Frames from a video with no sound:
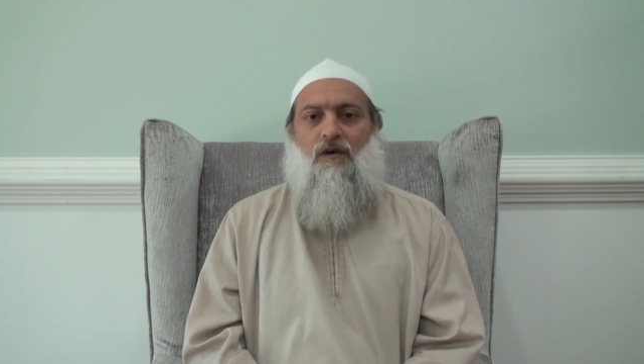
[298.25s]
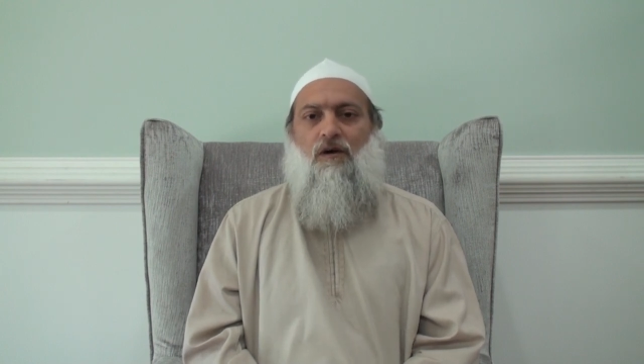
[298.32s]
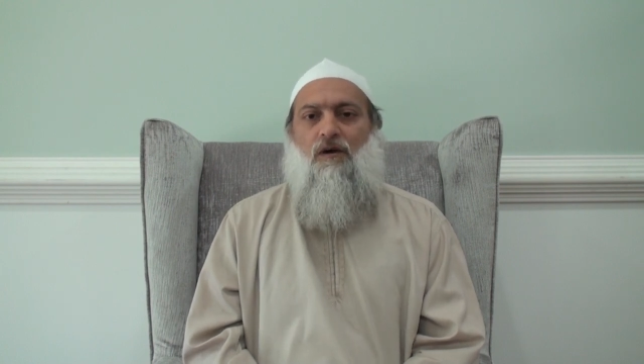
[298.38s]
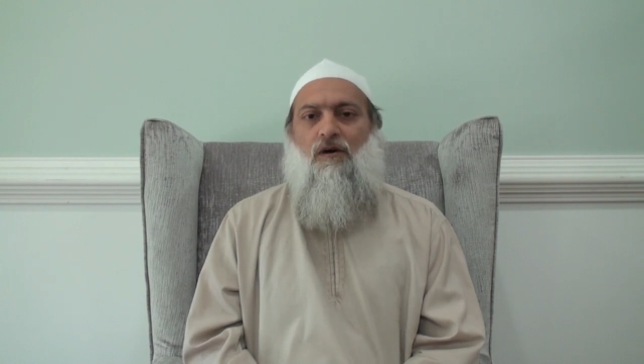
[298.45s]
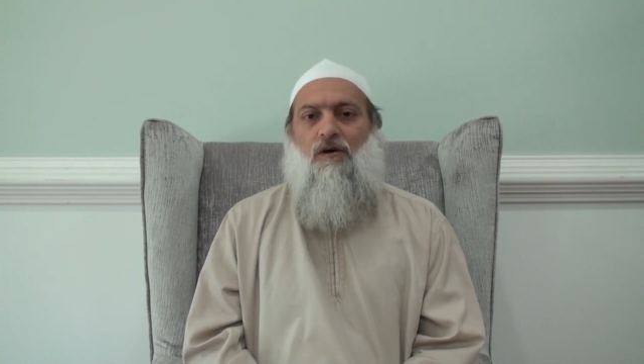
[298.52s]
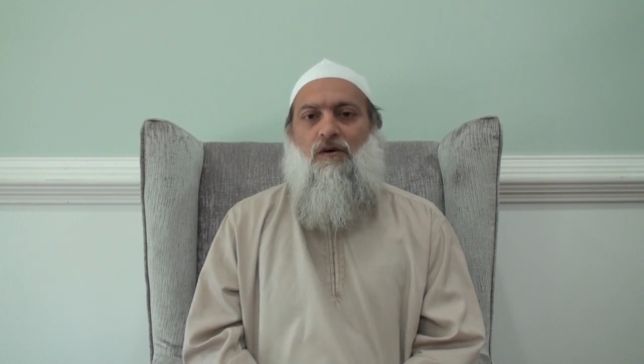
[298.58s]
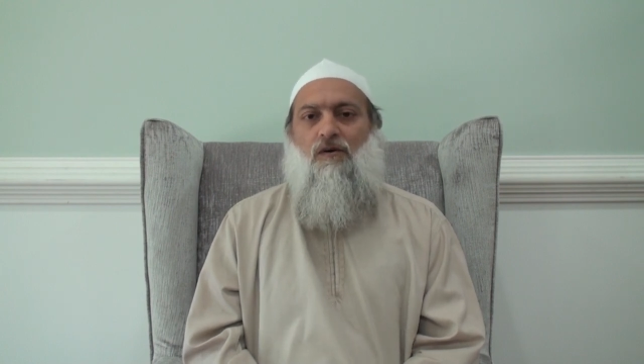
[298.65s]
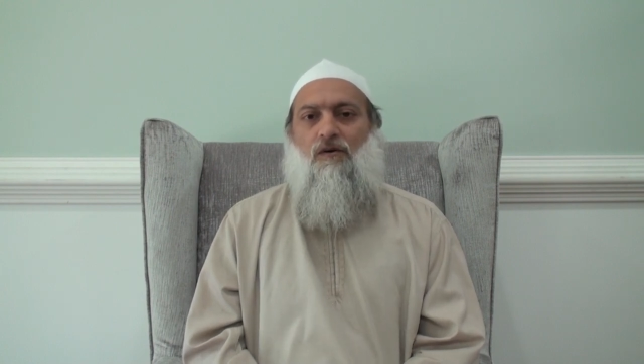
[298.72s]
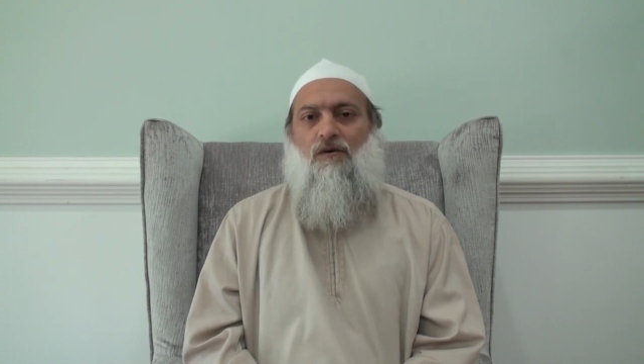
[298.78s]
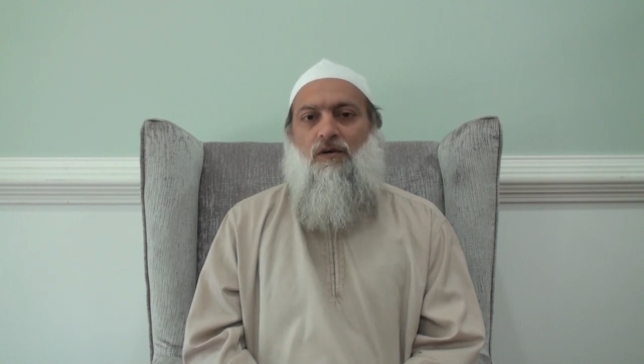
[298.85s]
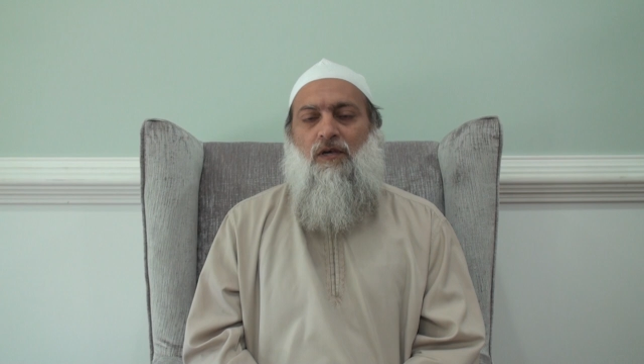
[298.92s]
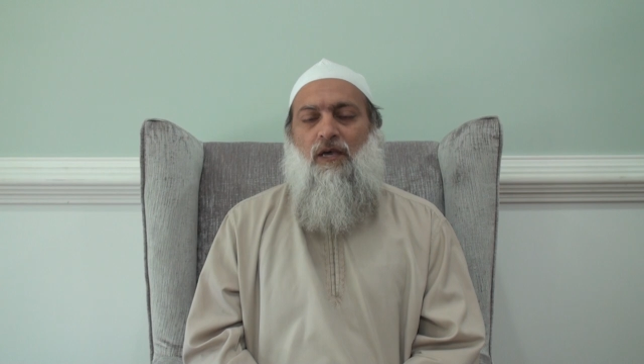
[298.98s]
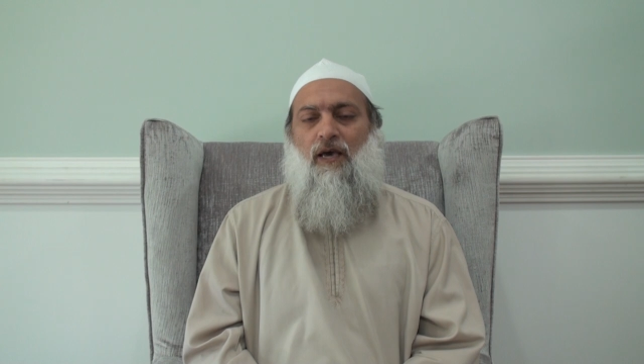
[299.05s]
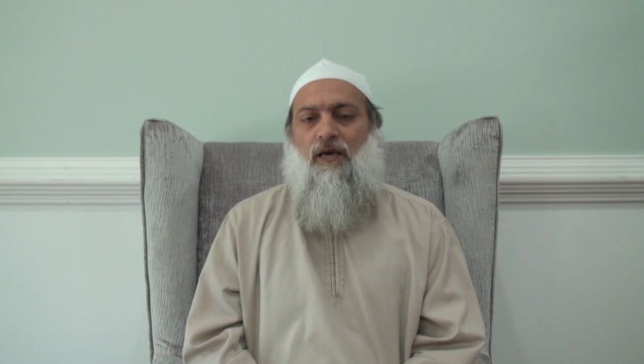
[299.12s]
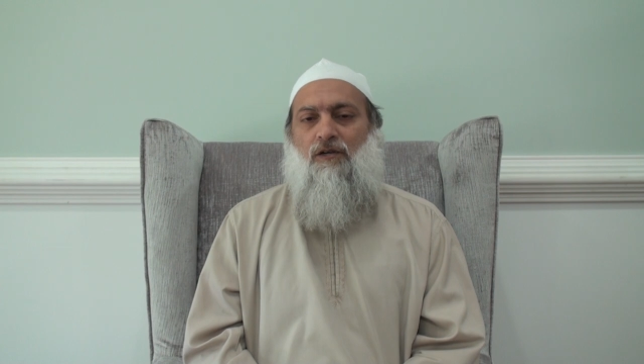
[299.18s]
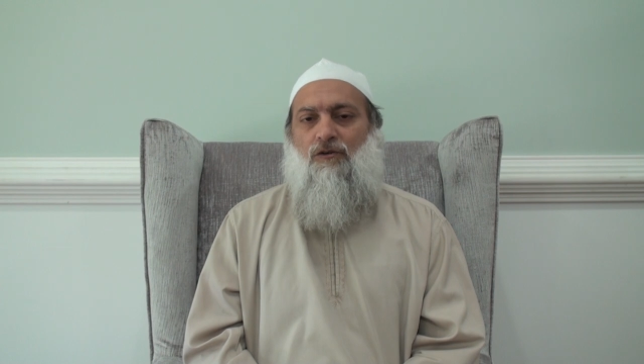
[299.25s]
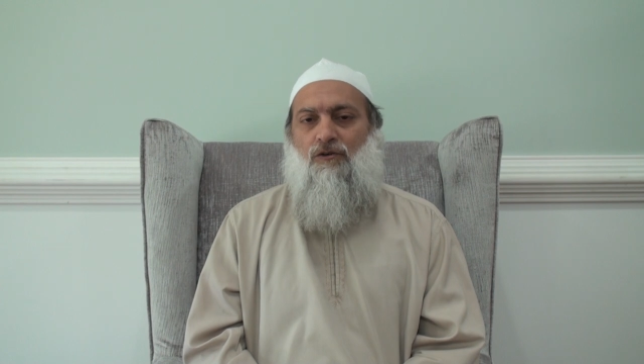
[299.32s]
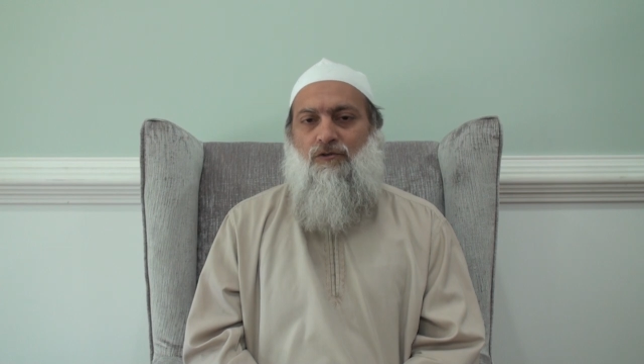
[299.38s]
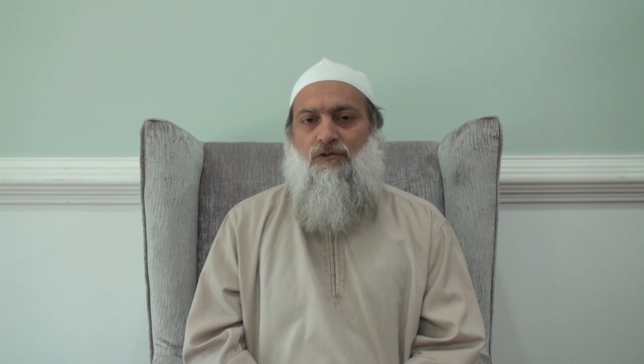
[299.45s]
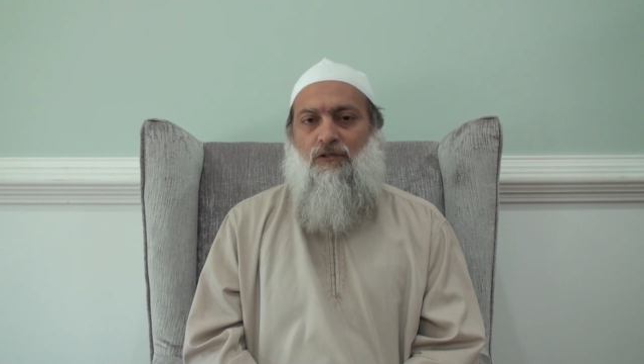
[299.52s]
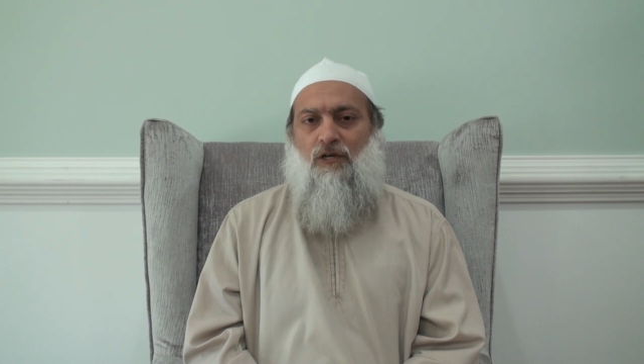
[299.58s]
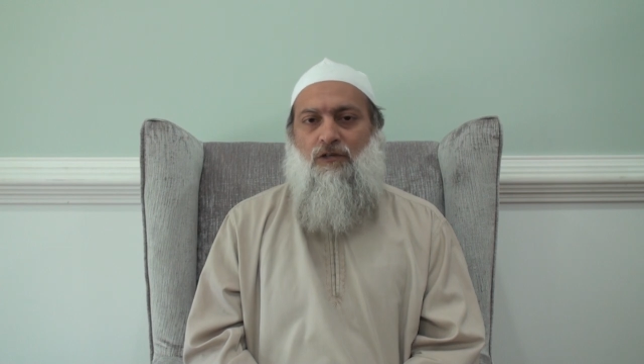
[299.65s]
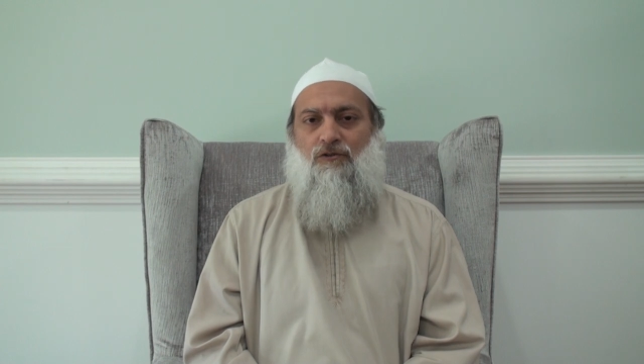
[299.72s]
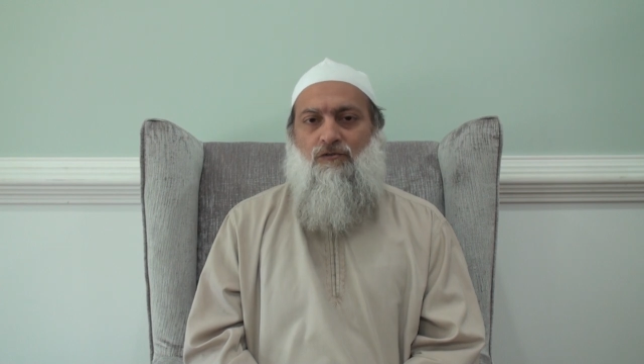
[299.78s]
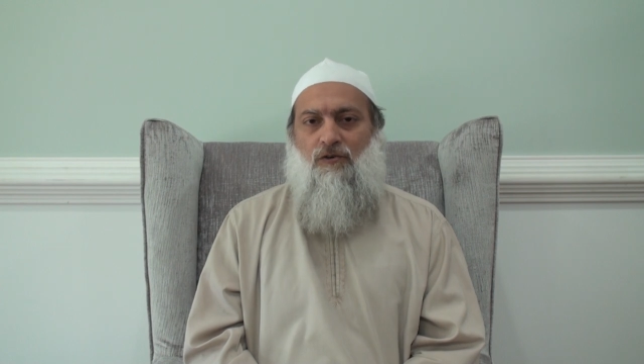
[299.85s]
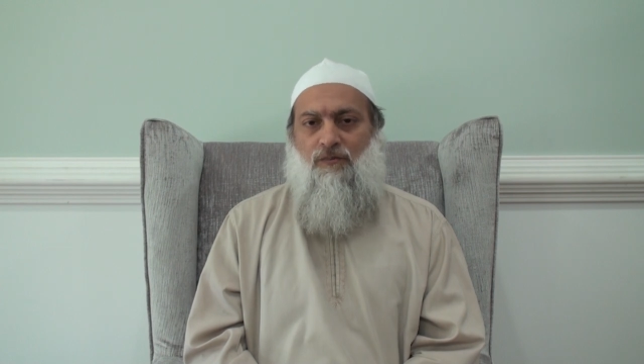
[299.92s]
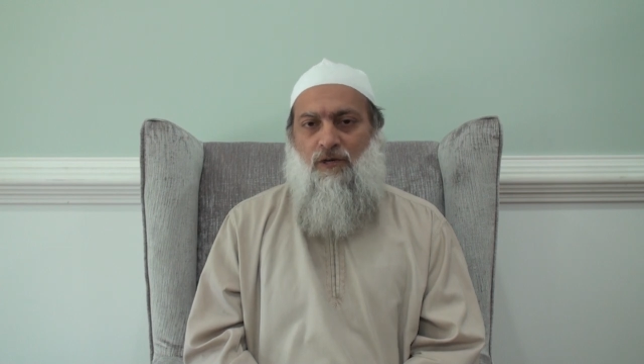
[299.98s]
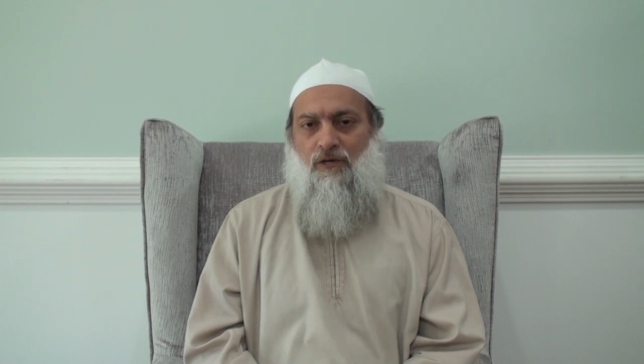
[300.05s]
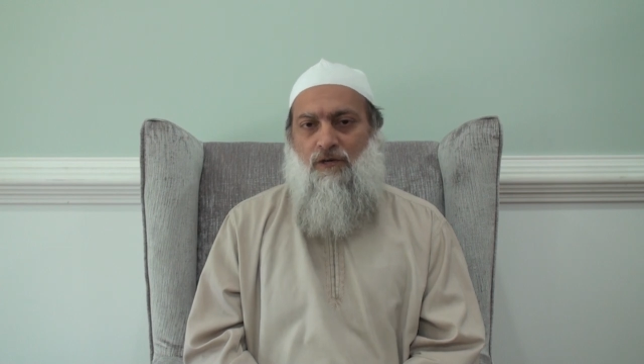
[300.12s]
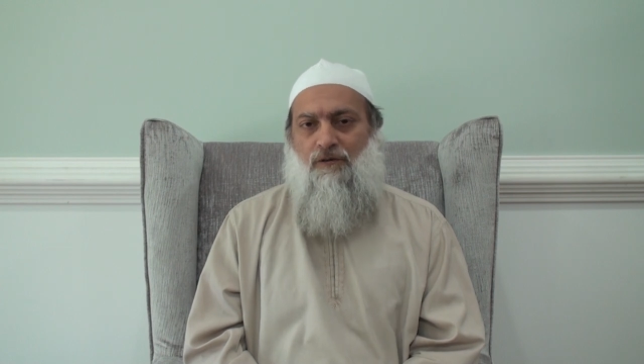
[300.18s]
you know, he had two sons
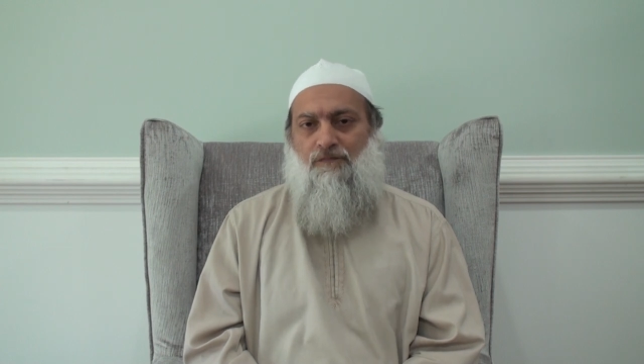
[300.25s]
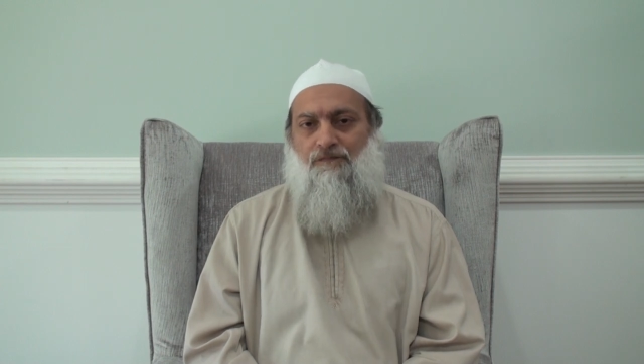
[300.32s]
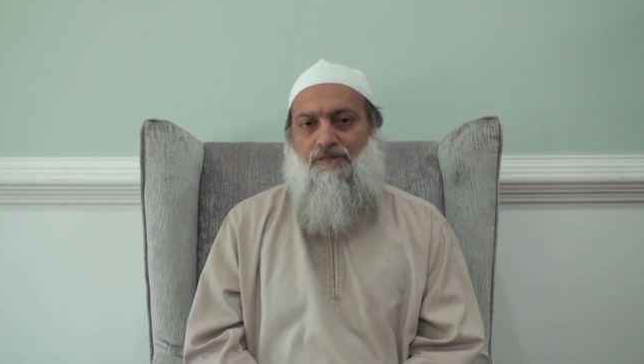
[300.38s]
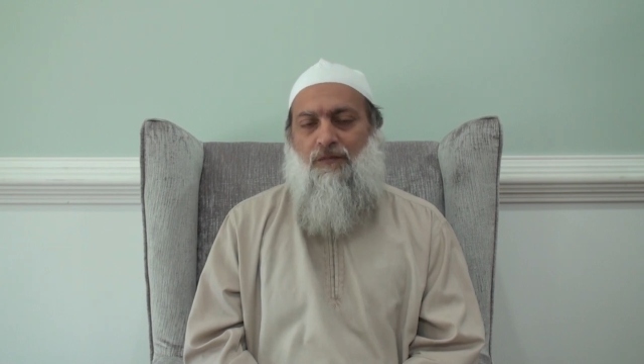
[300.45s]
from her.